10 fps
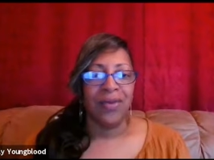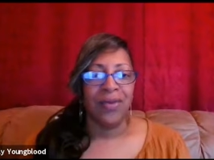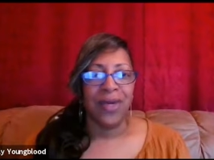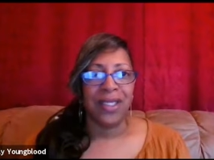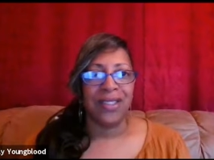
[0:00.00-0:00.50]

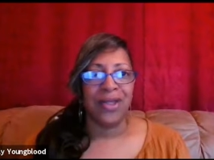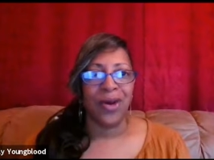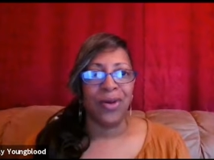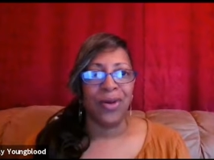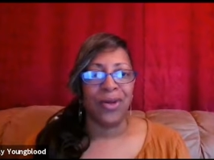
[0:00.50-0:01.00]
What has
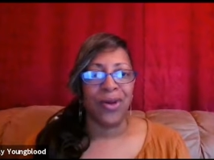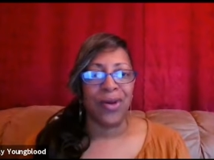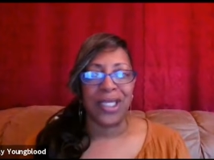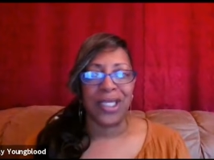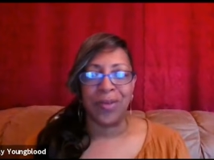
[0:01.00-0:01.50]

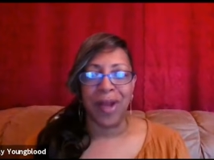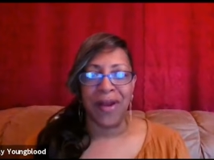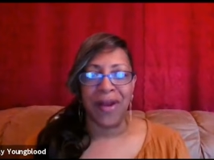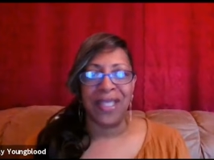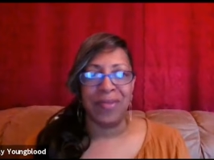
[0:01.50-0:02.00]
your
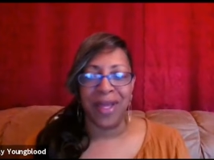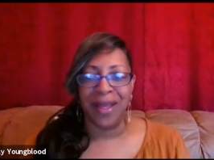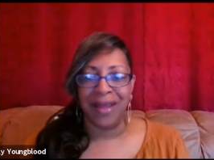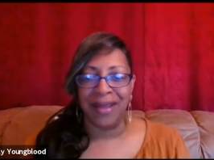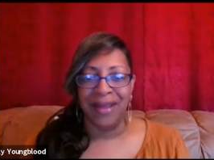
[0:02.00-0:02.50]
experience
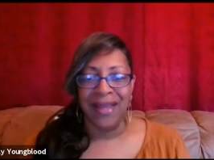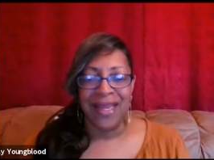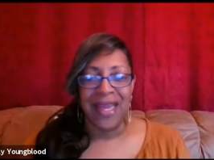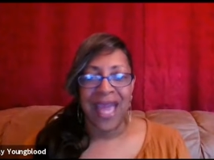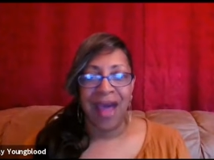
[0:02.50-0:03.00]
been
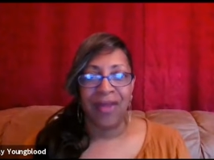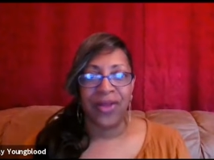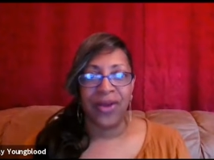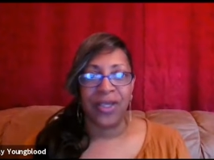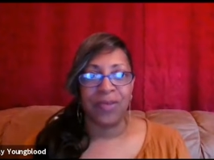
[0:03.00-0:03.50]
out
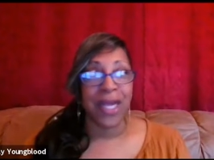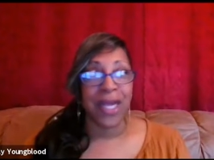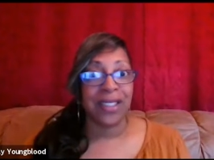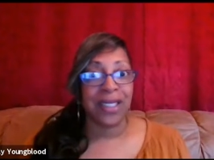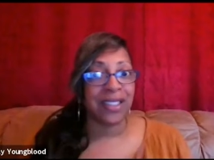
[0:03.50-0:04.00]
there,
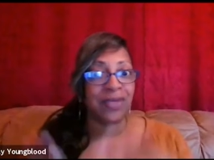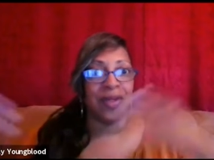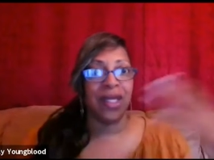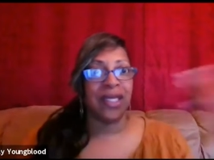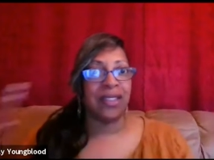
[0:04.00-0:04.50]
especially as it
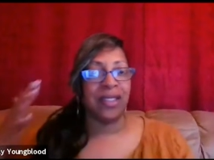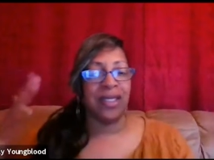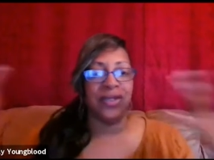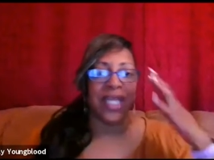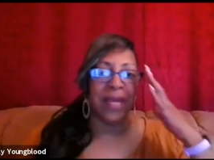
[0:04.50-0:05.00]
relates to
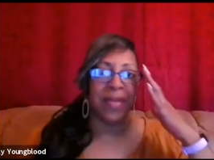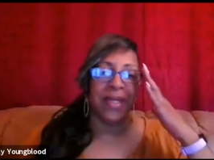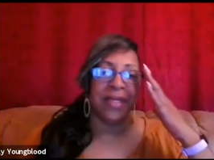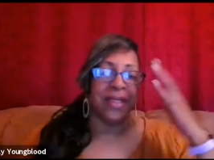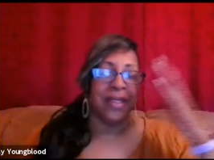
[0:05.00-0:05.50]

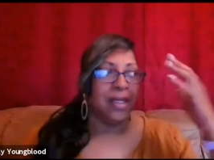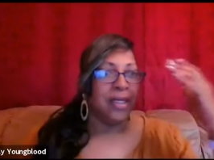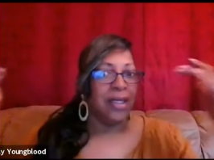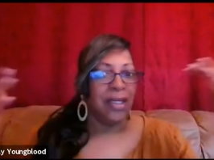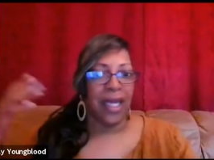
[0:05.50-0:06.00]
entertainment
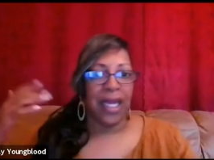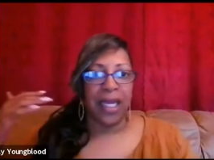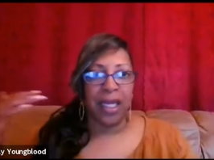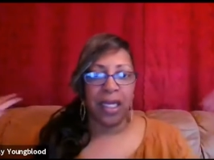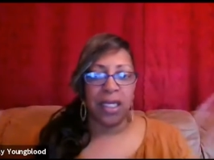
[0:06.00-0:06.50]

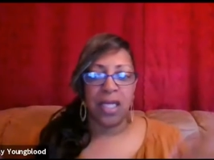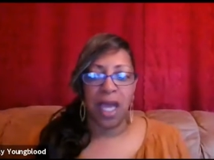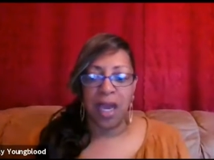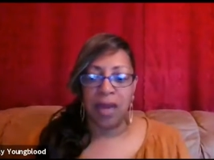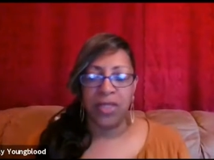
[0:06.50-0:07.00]
and
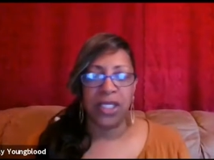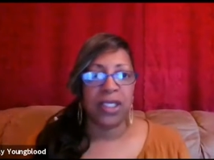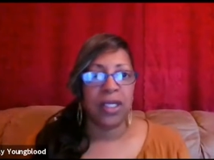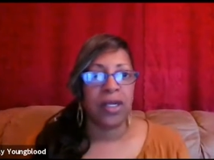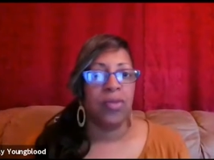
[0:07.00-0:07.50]

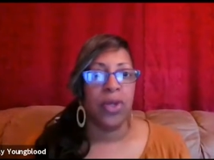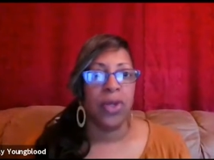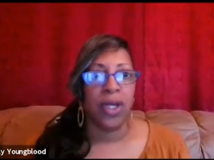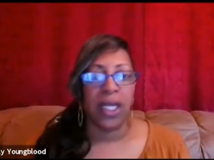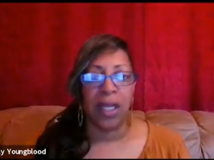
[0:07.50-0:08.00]
just the
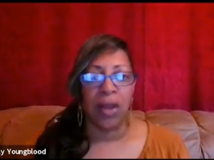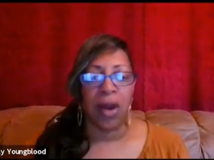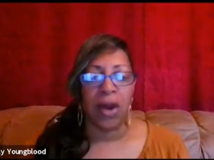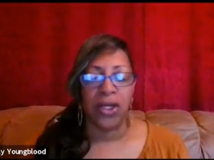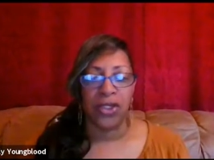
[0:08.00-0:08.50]
community at
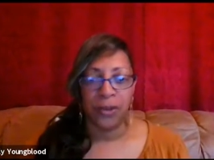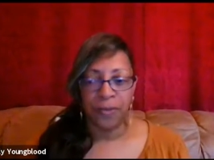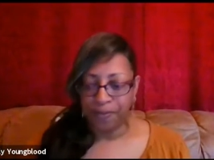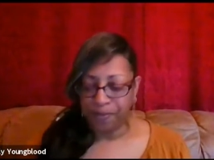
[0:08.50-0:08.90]
large?